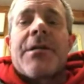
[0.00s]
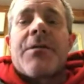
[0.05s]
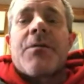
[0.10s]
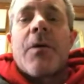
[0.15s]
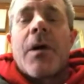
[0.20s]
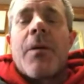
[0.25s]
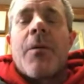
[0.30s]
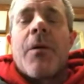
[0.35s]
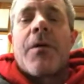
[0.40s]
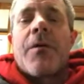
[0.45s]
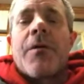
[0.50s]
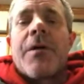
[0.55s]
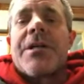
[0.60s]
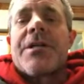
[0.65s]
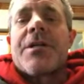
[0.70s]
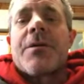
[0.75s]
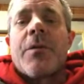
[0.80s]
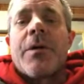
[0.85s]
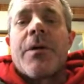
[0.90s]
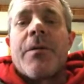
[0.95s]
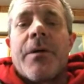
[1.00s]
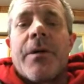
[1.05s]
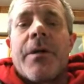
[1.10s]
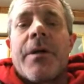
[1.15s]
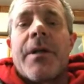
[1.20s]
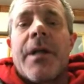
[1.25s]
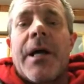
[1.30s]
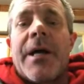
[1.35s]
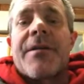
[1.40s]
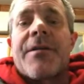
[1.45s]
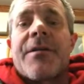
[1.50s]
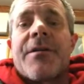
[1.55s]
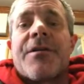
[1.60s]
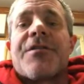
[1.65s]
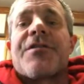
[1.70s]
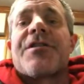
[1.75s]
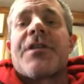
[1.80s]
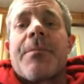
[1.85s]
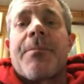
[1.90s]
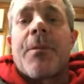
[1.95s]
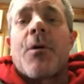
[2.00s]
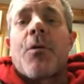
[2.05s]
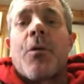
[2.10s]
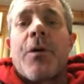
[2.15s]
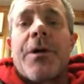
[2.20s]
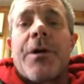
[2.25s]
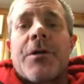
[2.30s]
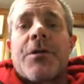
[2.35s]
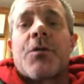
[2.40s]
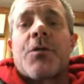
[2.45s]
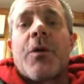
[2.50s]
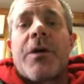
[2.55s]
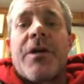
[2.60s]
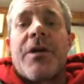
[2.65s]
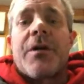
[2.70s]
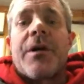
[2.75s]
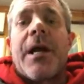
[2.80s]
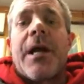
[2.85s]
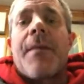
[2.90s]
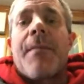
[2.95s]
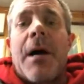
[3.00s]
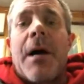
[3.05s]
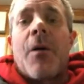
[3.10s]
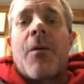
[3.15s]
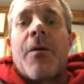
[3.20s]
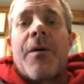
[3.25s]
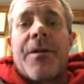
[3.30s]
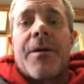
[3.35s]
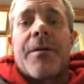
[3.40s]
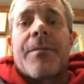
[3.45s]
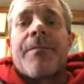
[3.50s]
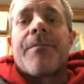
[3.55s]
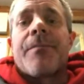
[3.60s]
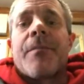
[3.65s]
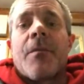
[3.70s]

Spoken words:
that's why one reason we really liked your zipper wheels when you came out with them.